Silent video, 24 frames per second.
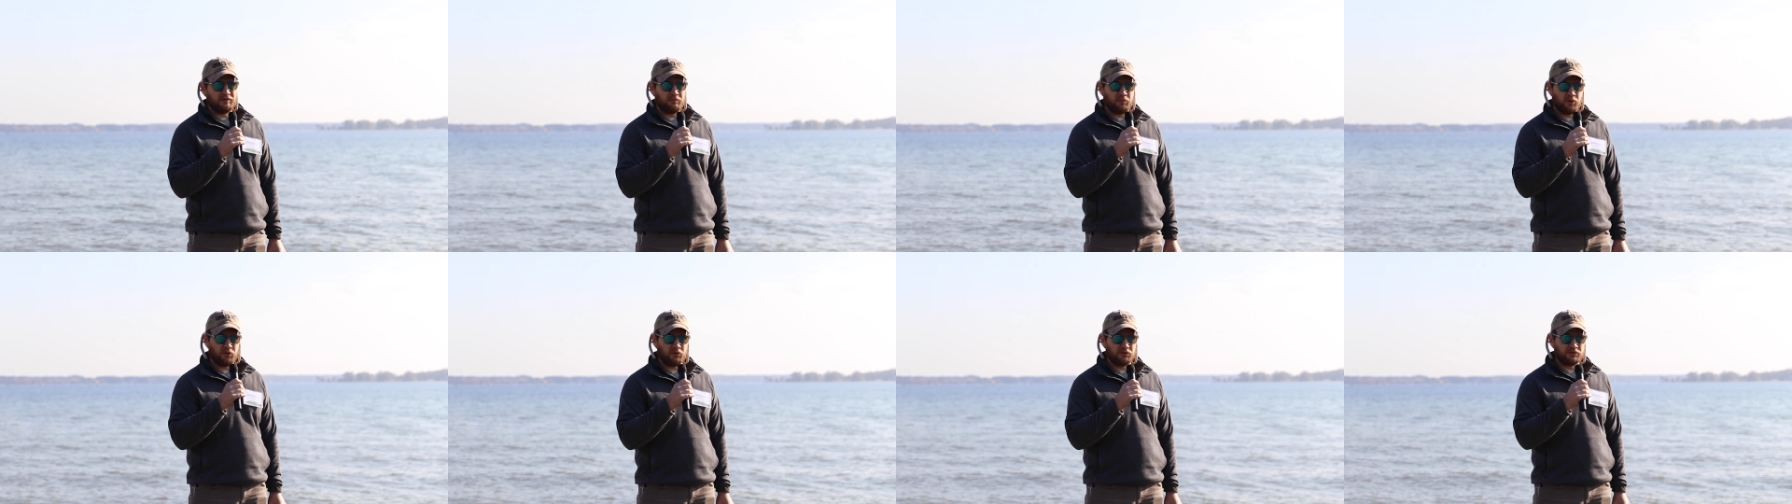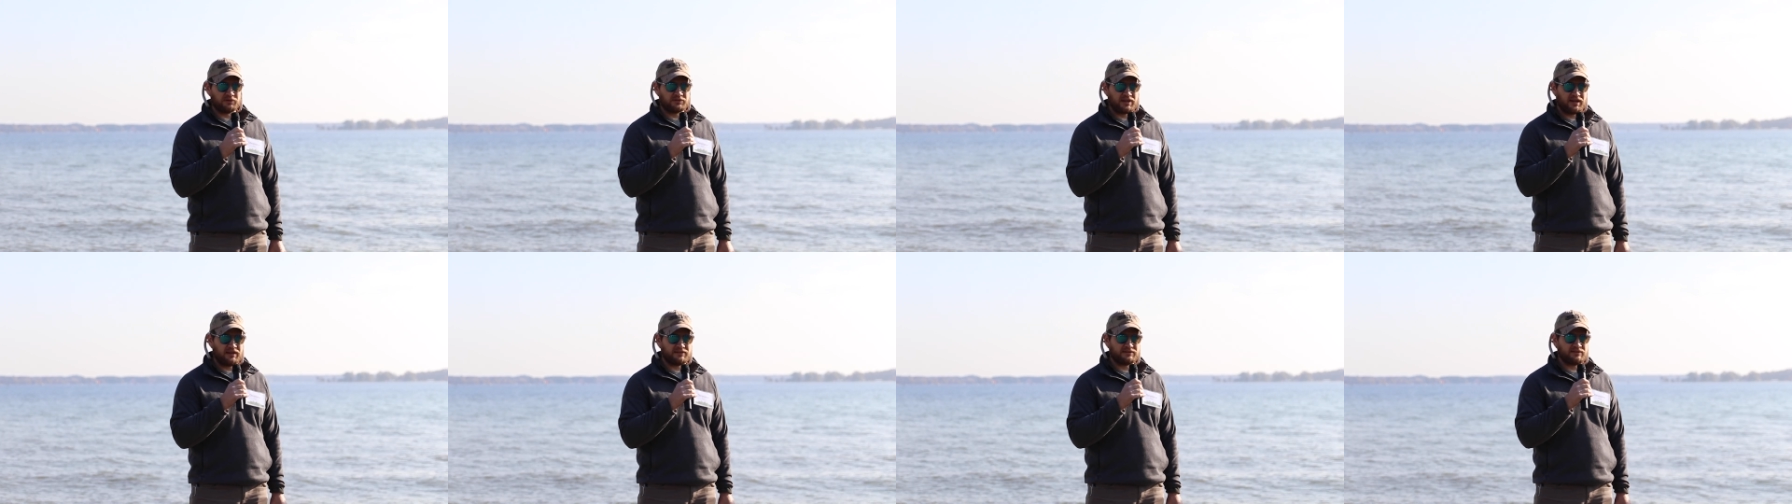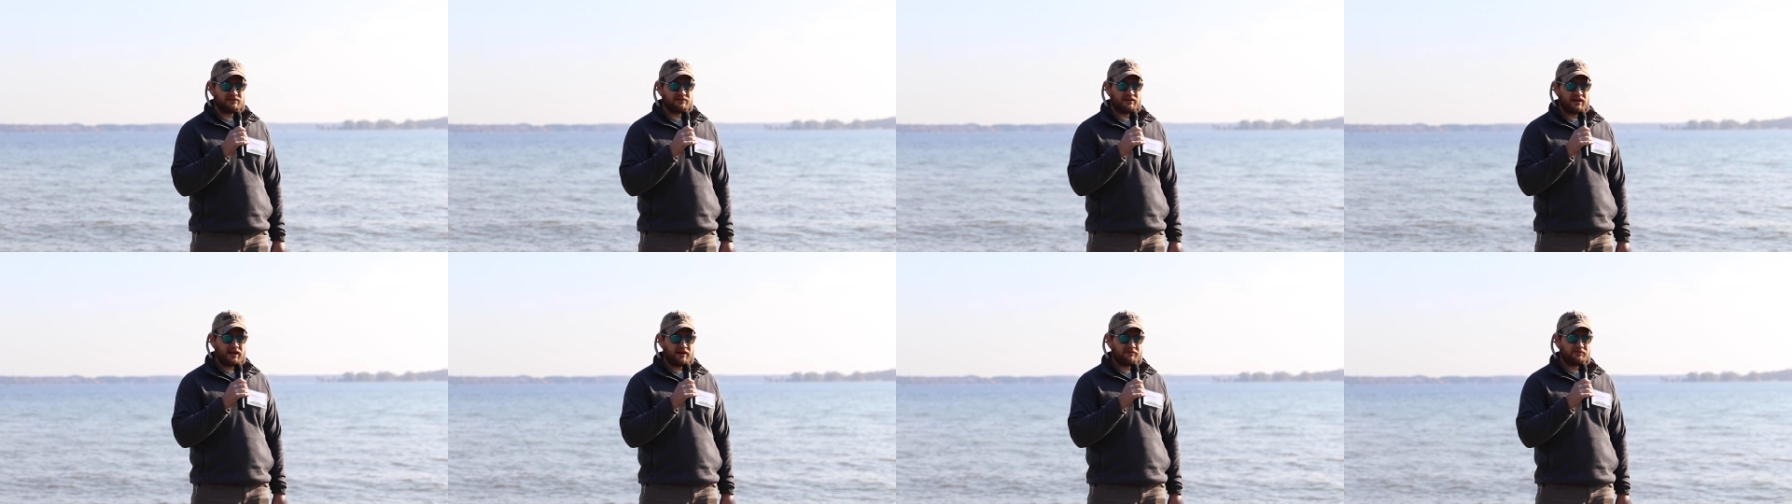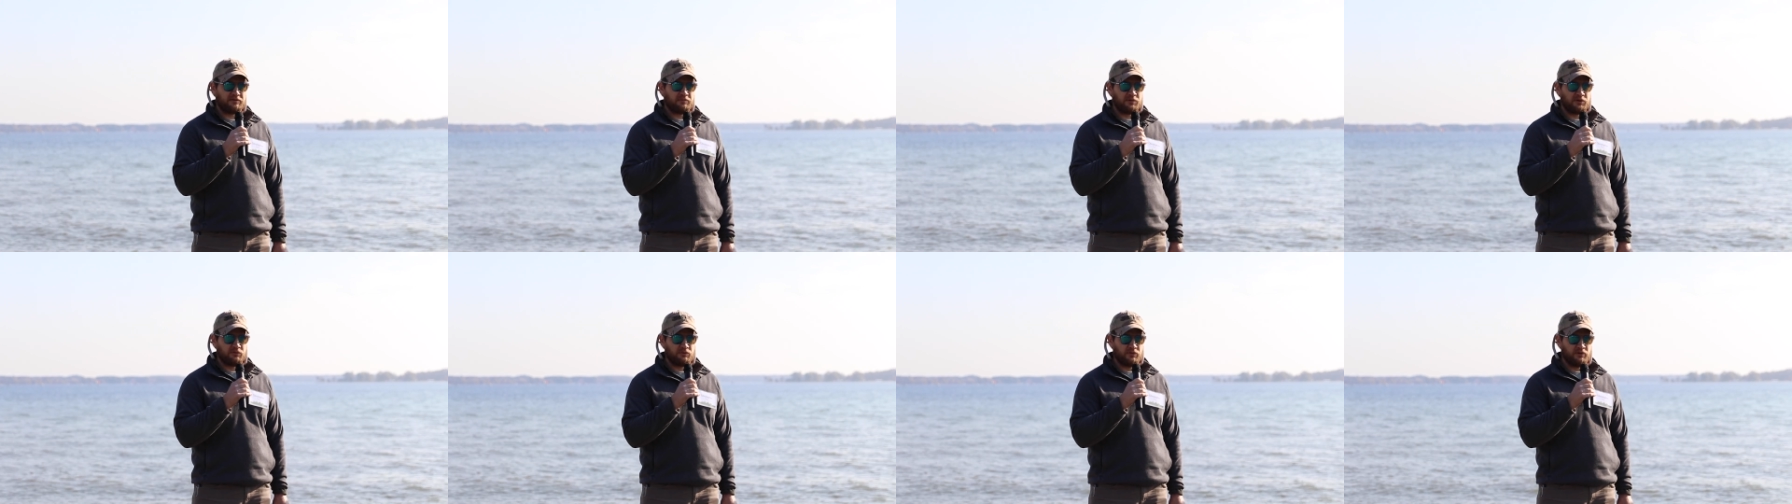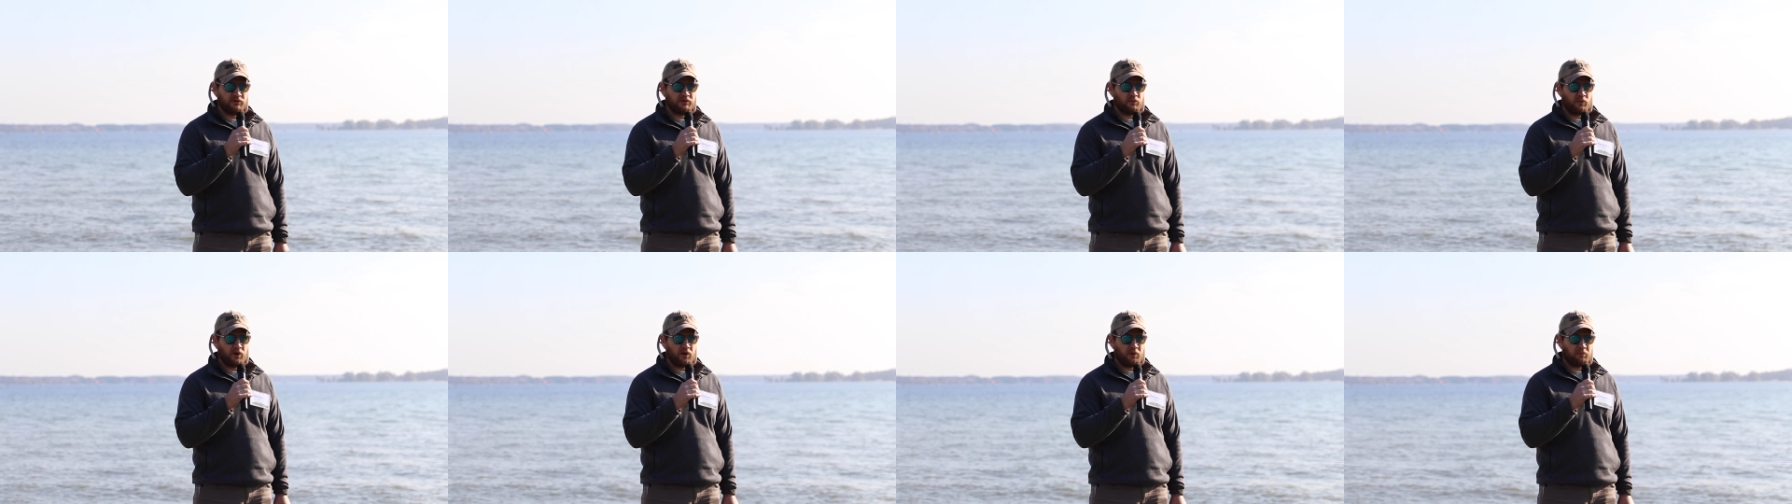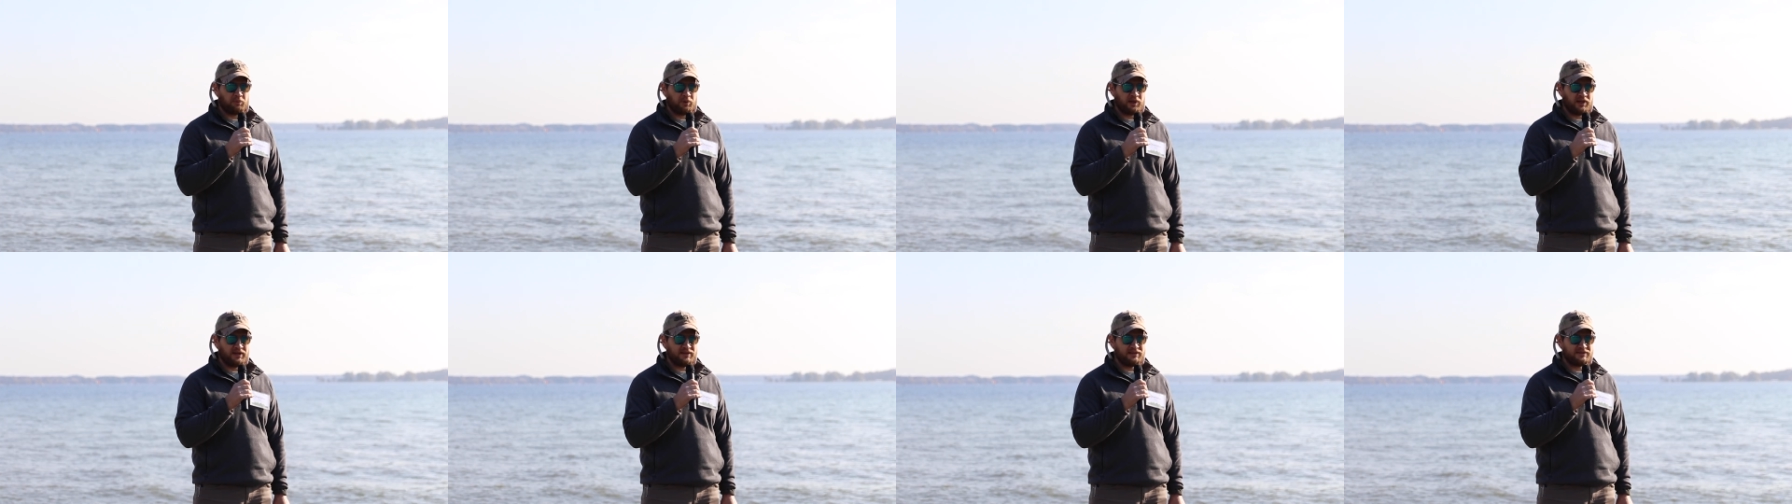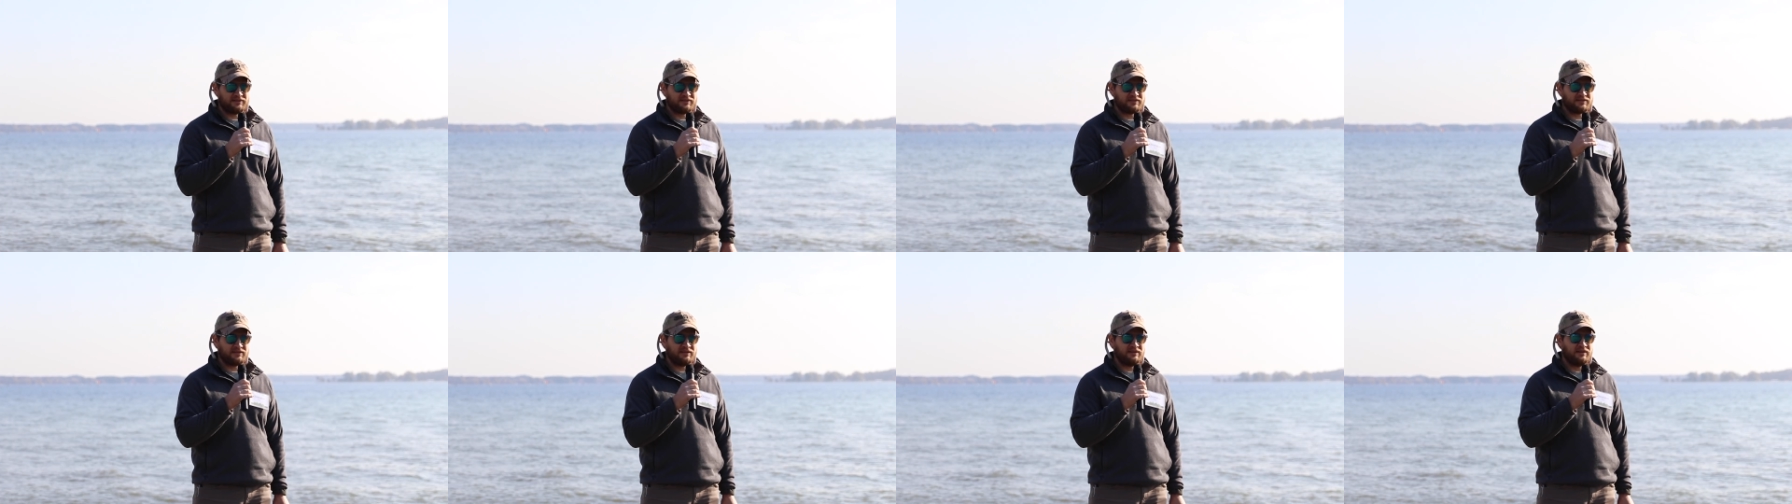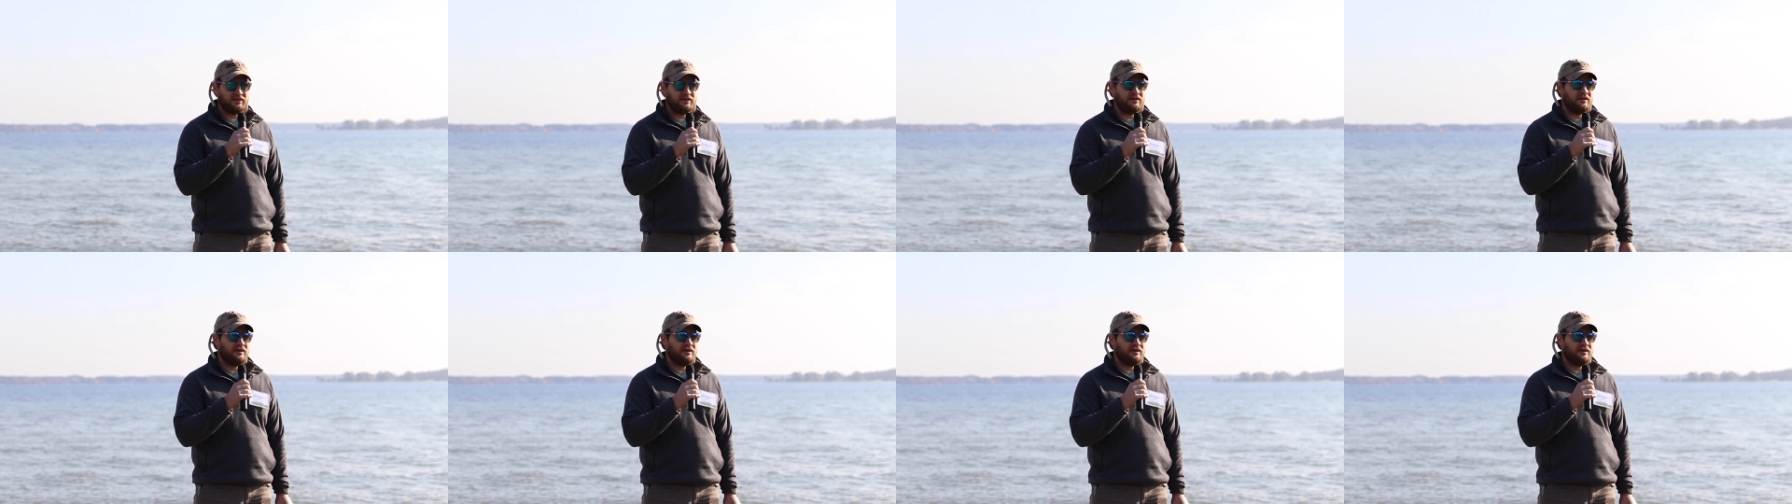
The boulders has, have to be really well placed.